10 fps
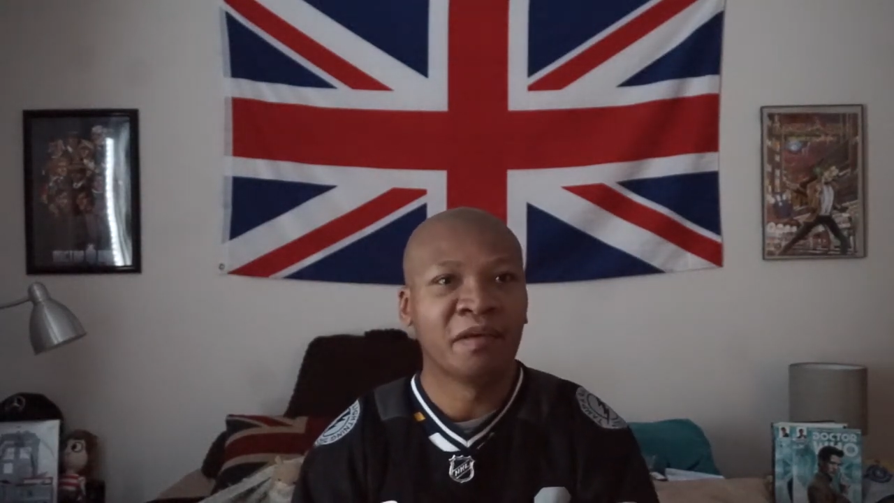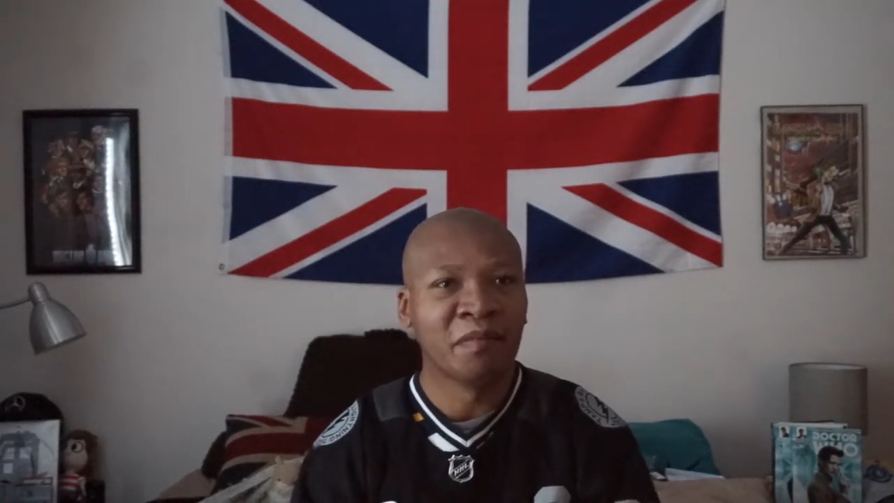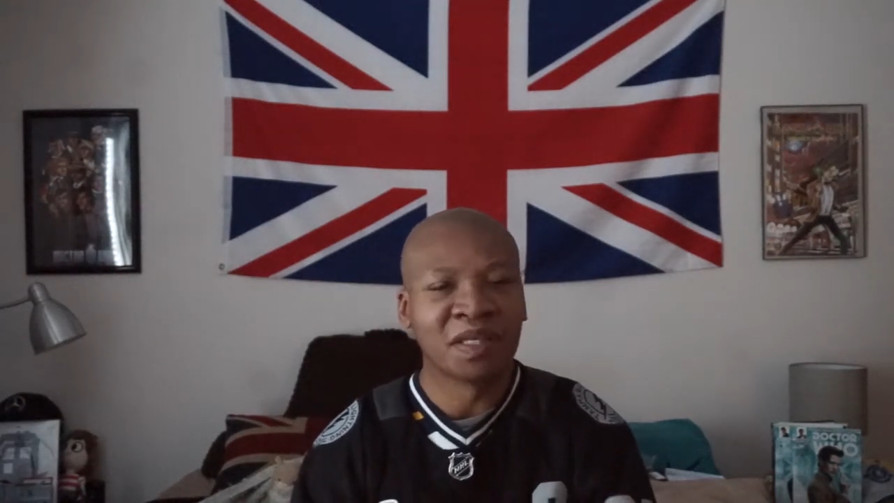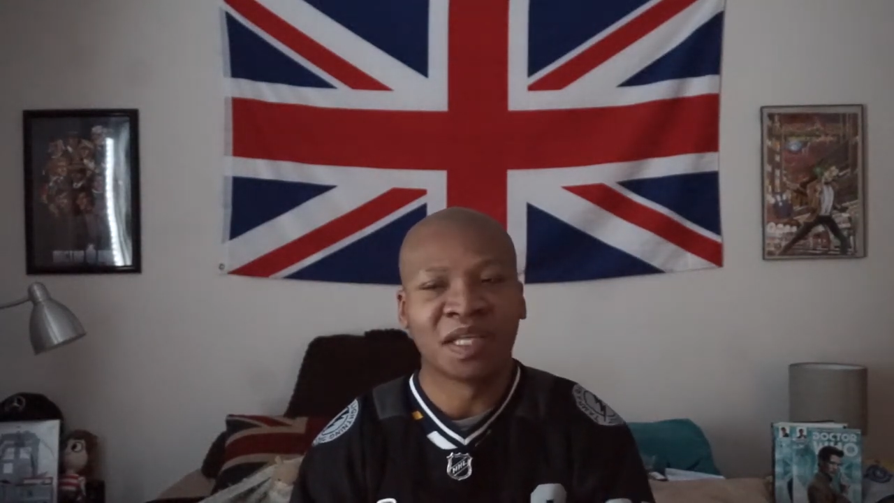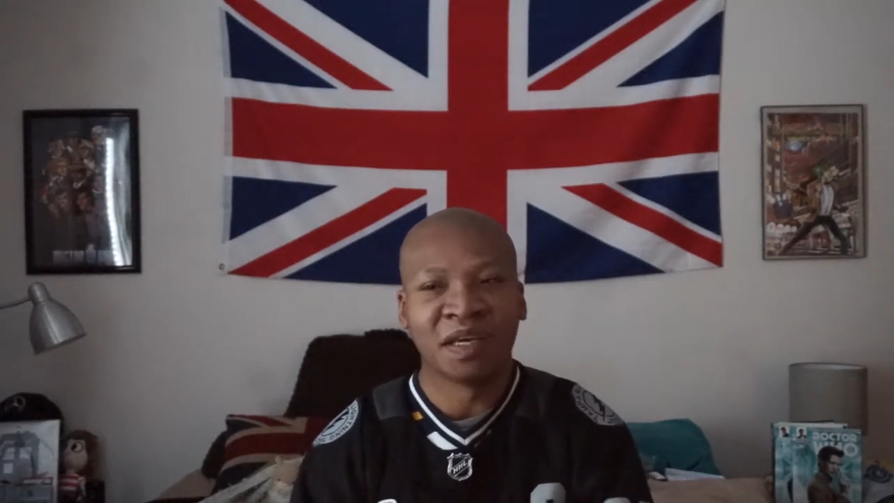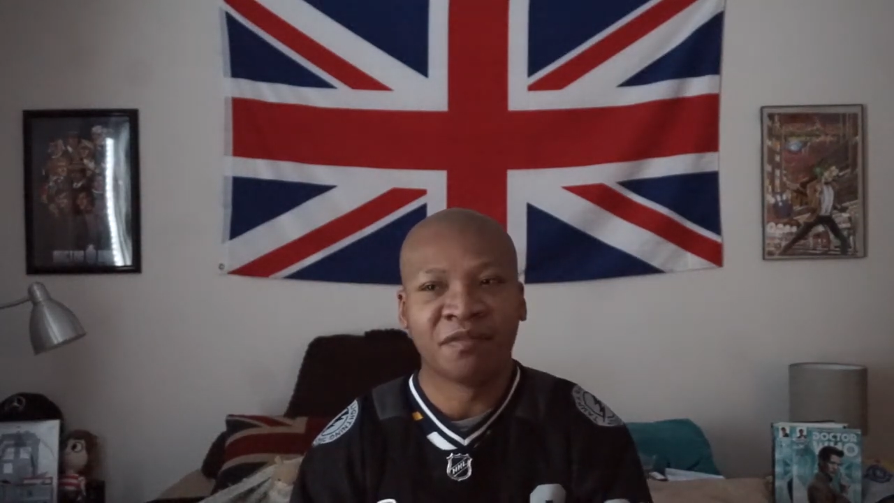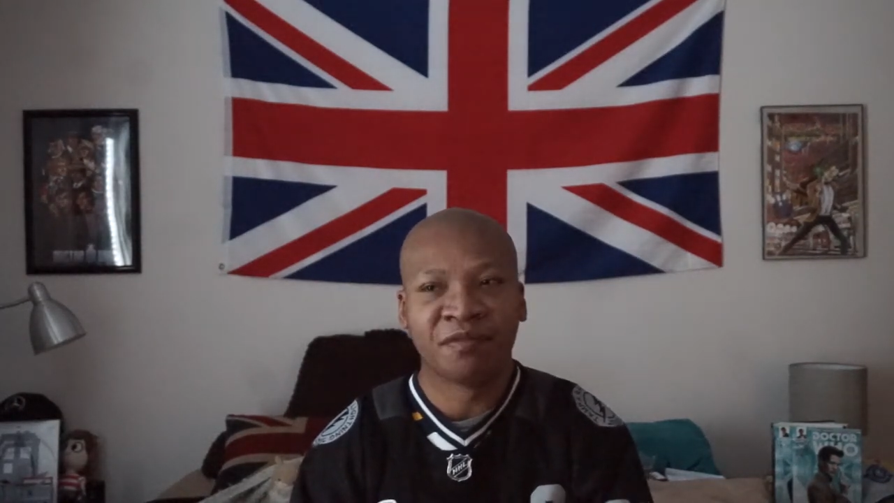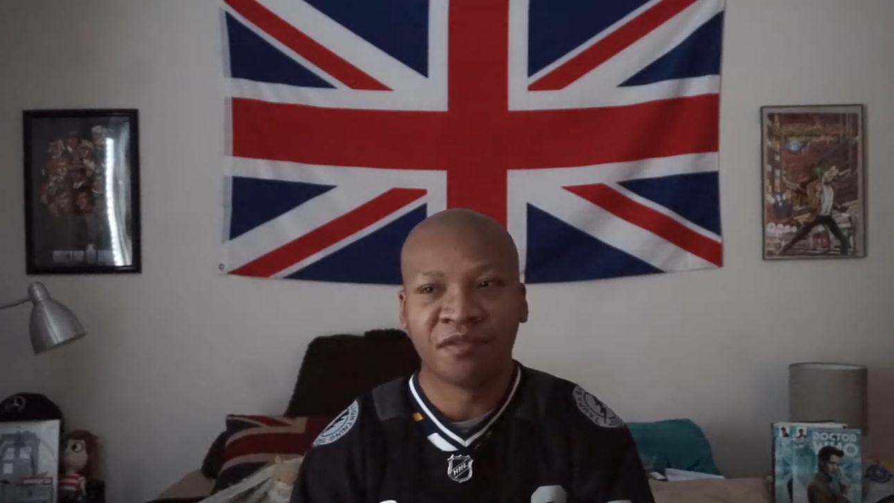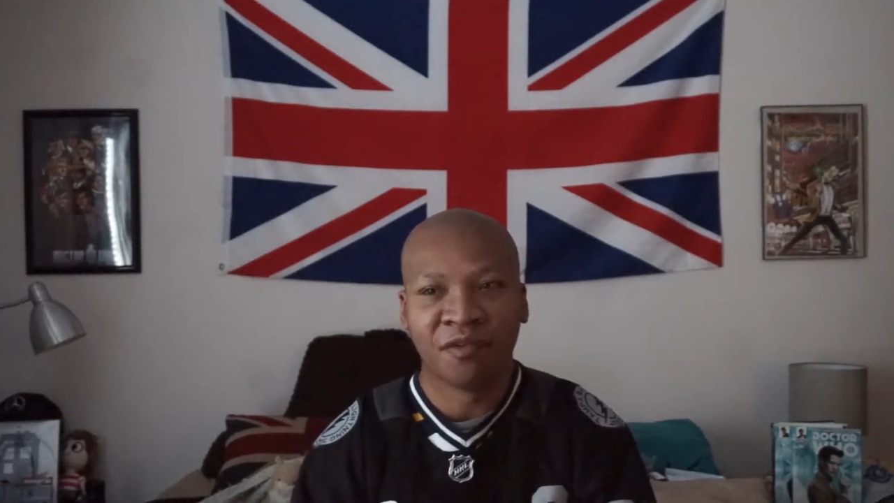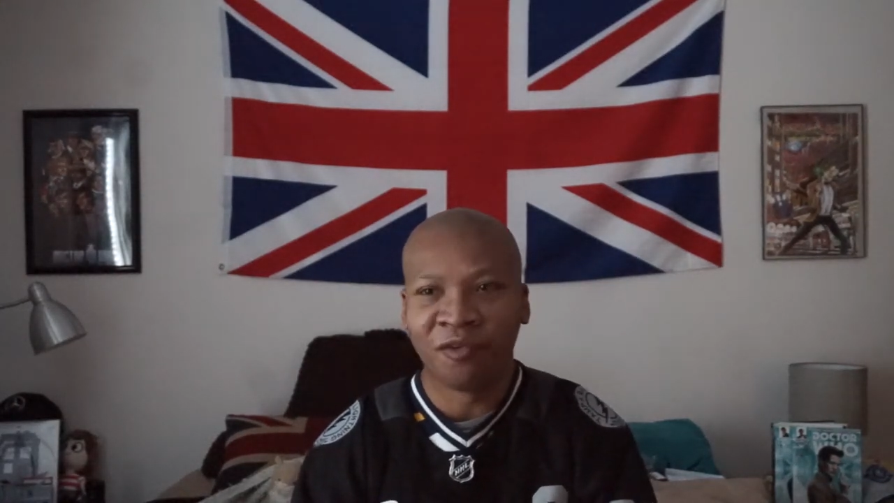in my
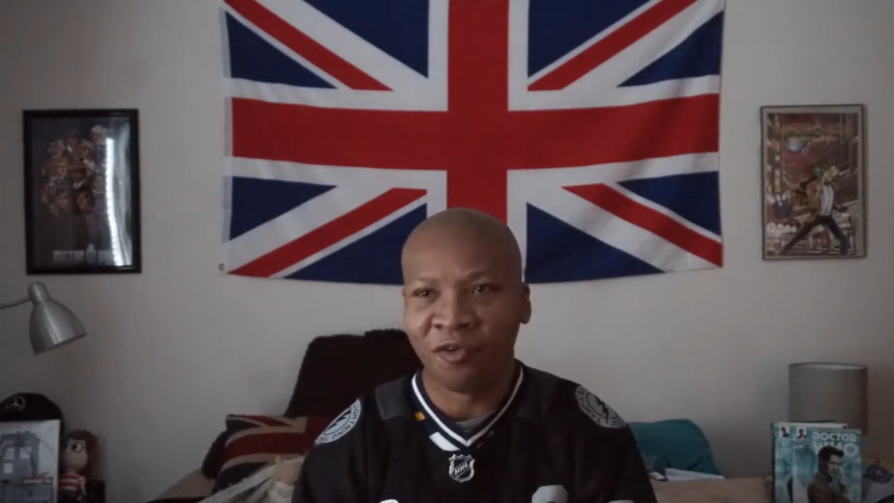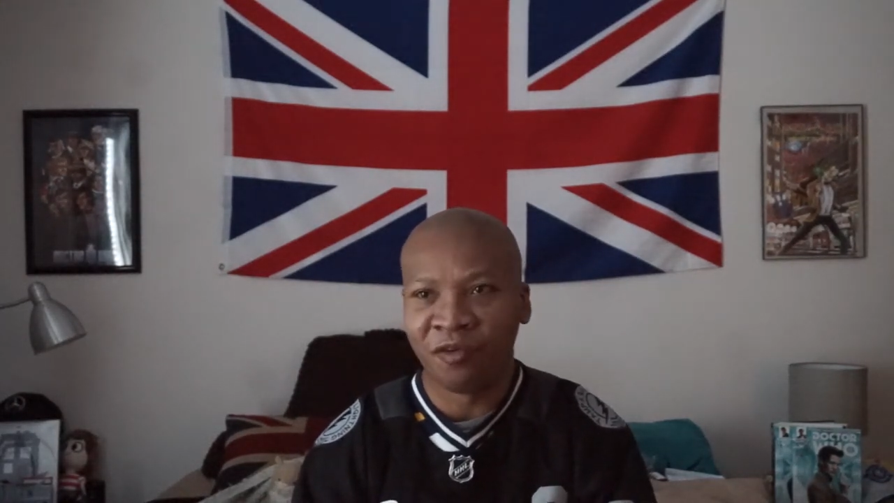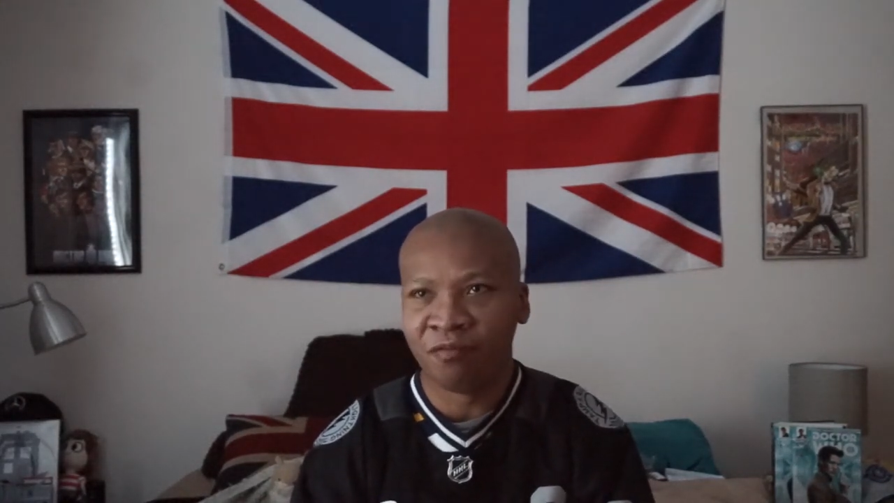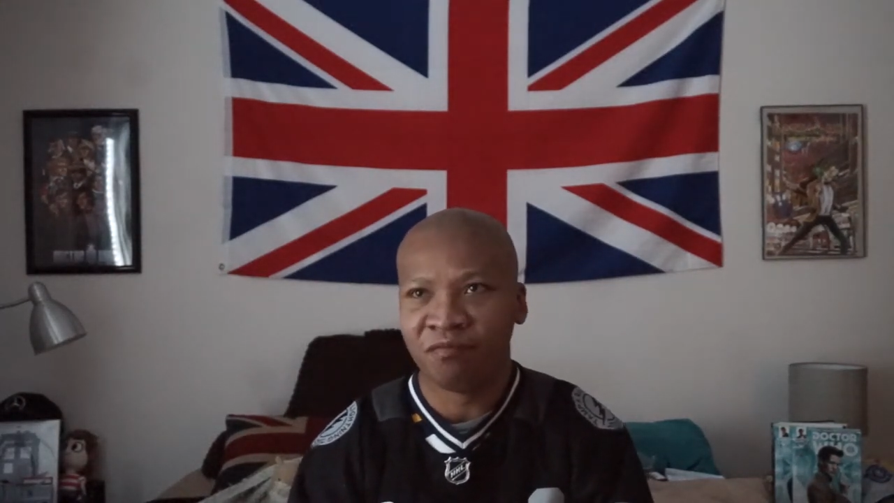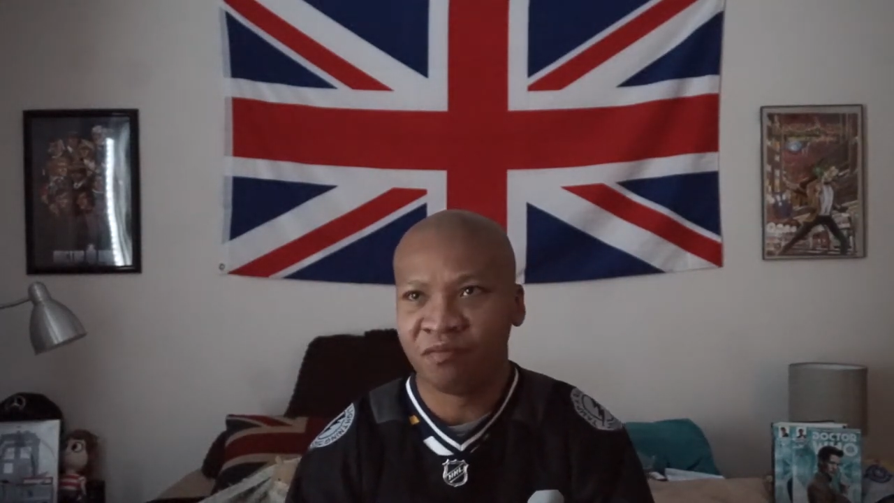life or